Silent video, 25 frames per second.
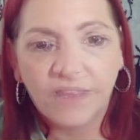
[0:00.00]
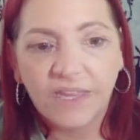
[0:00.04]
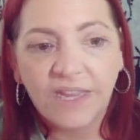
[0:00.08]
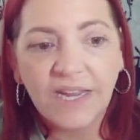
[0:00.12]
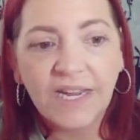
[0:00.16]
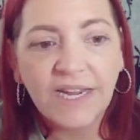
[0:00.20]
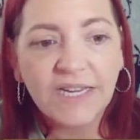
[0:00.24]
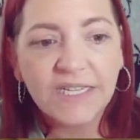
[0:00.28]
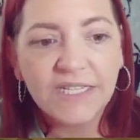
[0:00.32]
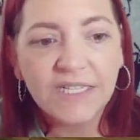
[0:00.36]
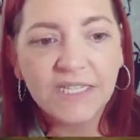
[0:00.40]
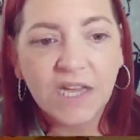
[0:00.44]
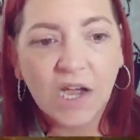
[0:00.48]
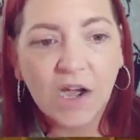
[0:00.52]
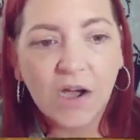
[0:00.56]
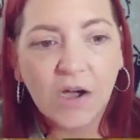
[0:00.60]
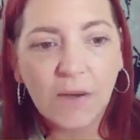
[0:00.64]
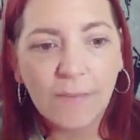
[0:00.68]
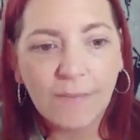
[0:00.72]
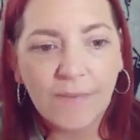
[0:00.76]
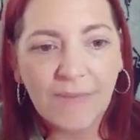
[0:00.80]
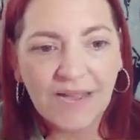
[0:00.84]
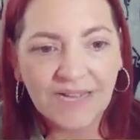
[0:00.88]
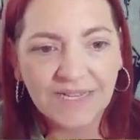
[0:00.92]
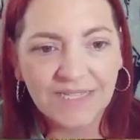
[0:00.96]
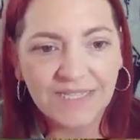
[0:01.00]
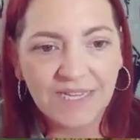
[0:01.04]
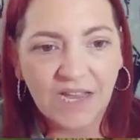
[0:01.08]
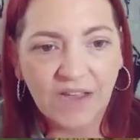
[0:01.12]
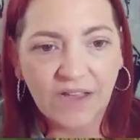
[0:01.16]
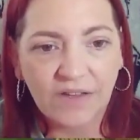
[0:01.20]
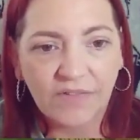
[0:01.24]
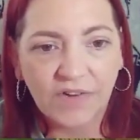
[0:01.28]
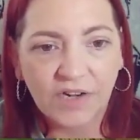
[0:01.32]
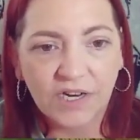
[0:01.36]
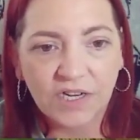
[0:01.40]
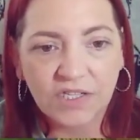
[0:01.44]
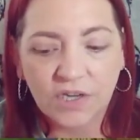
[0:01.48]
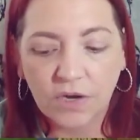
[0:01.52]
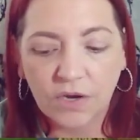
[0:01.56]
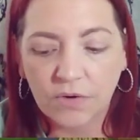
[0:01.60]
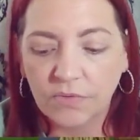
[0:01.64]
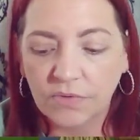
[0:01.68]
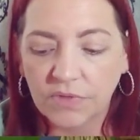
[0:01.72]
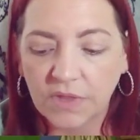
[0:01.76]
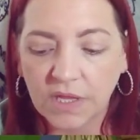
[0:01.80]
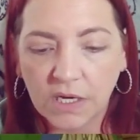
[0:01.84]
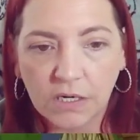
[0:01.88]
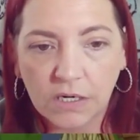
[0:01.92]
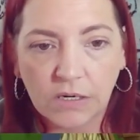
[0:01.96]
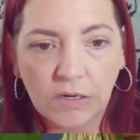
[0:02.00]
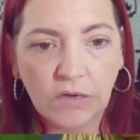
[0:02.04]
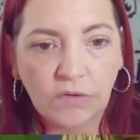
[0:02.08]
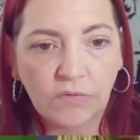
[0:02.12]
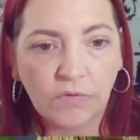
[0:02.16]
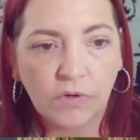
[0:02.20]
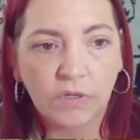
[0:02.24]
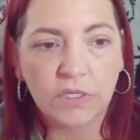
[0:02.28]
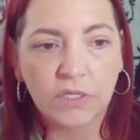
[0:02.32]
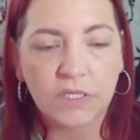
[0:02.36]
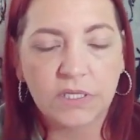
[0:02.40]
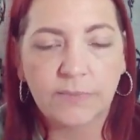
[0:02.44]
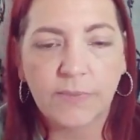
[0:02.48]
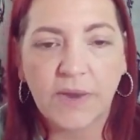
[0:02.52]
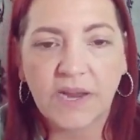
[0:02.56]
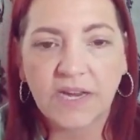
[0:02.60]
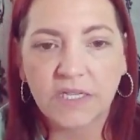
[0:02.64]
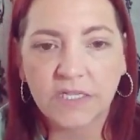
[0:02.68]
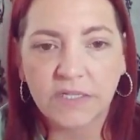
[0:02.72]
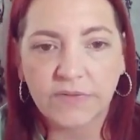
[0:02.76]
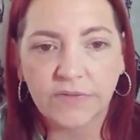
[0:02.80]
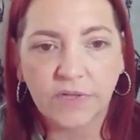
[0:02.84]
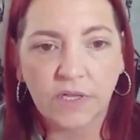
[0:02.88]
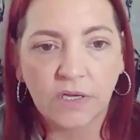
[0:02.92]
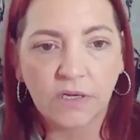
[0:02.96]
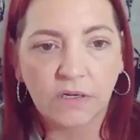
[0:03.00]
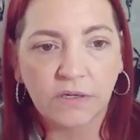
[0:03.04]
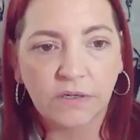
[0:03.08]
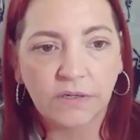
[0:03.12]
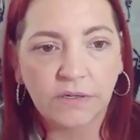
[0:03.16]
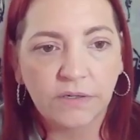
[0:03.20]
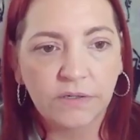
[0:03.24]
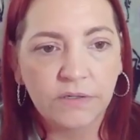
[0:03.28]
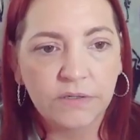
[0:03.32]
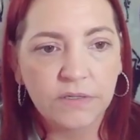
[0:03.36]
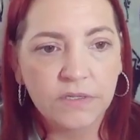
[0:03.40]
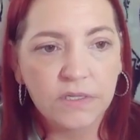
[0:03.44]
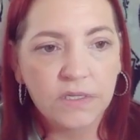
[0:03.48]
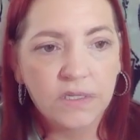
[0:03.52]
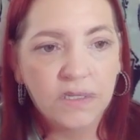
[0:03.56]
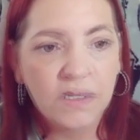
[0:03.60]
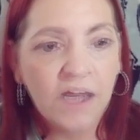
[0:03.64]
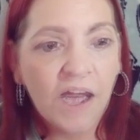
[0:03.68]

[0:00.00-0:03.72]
These are massive and I don't think I've got the space for those.